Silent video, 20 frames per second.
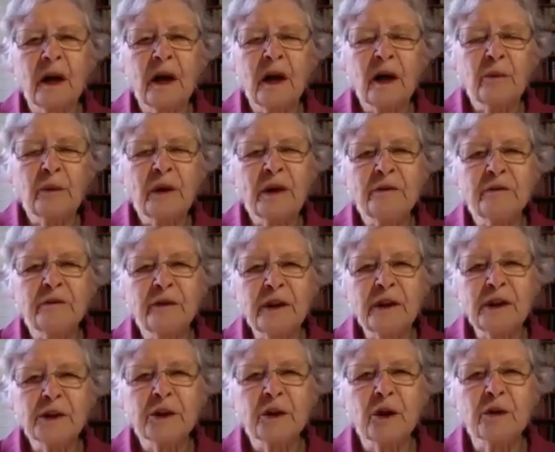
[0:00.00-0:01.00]
When
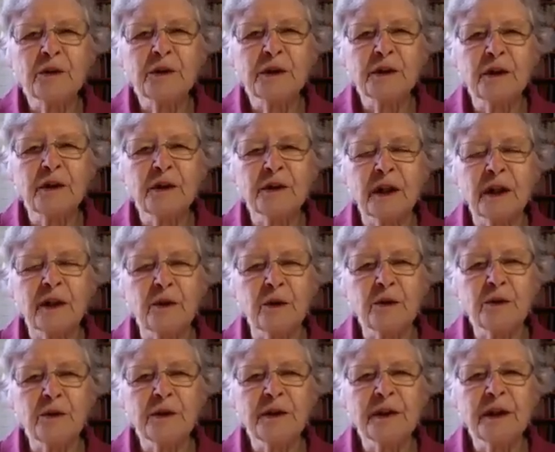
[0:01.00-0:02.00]
voiced consonants are
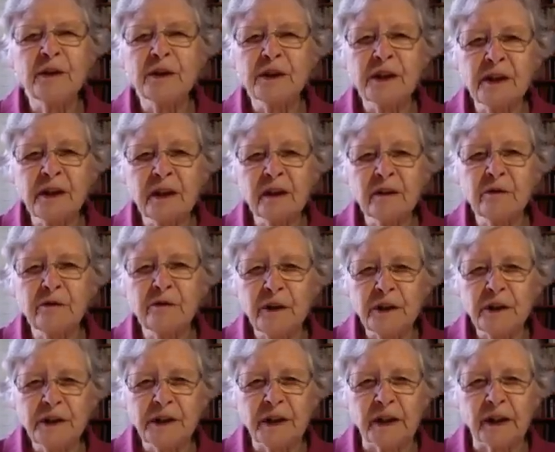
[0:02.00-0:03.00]
used, there is a little
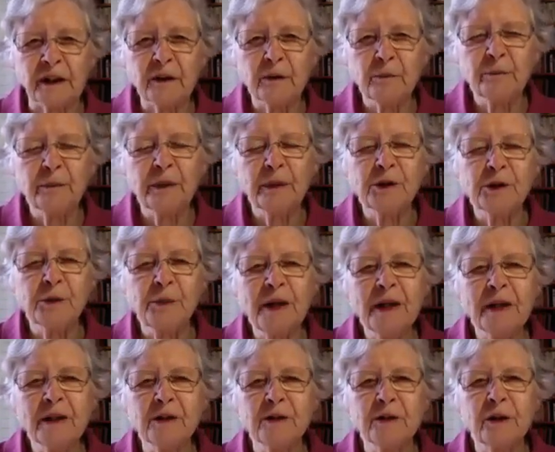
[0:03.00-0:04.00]
voicing, but
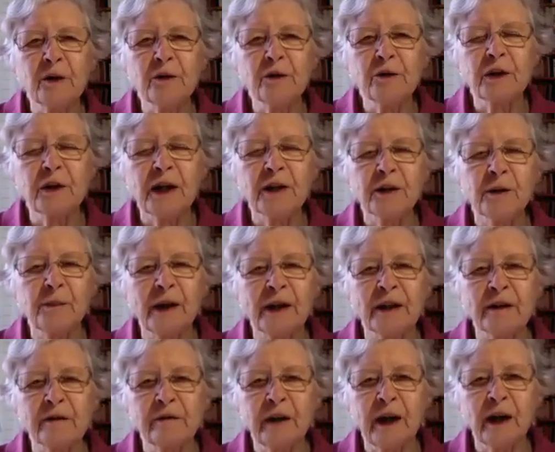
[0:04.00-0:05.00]
speakers don't try to make
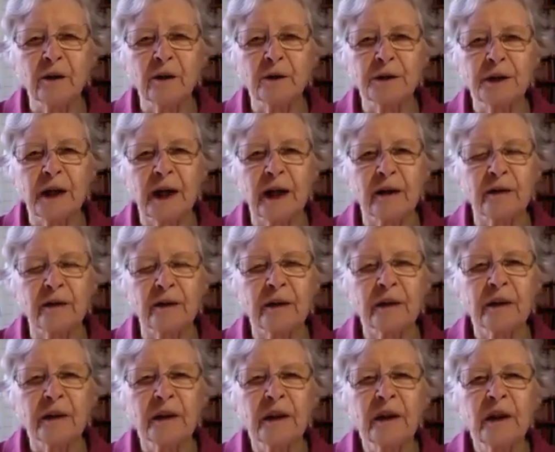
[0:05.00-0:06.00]
a vowel sound.
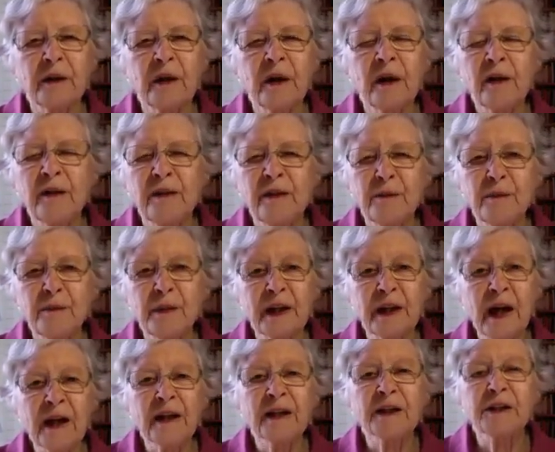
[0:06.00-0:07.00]
The
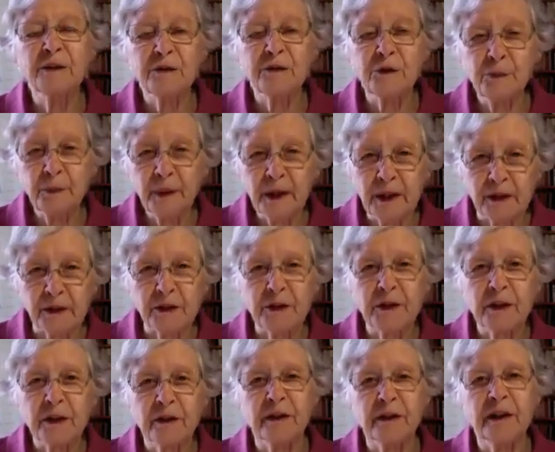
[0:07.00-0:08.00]
mechanics of
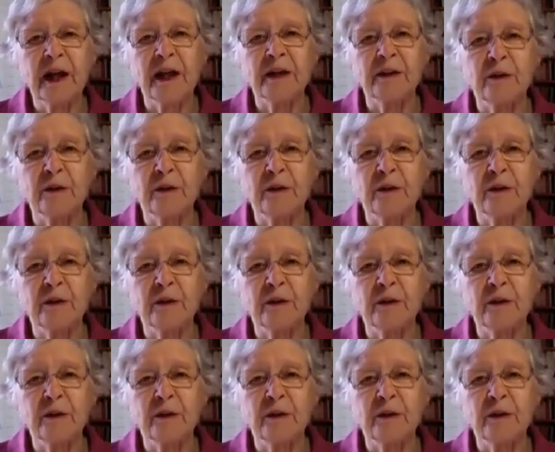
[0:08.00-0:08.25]
speech create a